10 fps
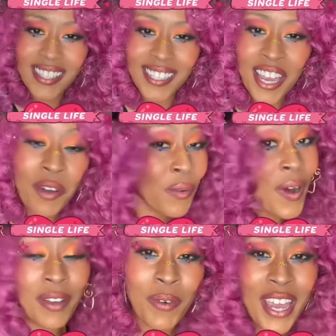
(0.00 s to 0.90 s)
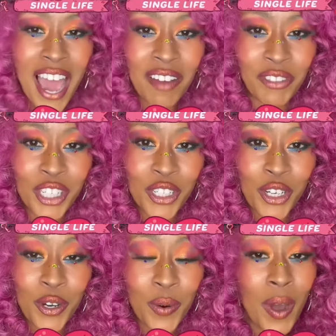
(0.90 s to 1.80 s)
see what we have to
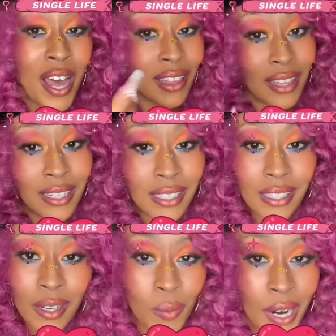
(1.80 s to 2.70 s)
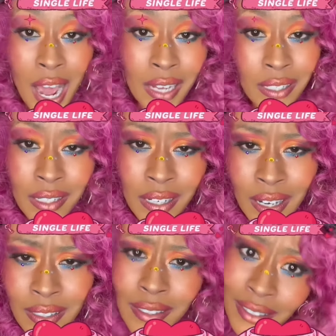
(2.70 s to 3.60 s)
do. Let's see what has to
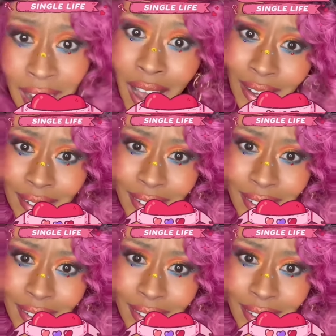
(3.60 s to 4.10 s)
get done.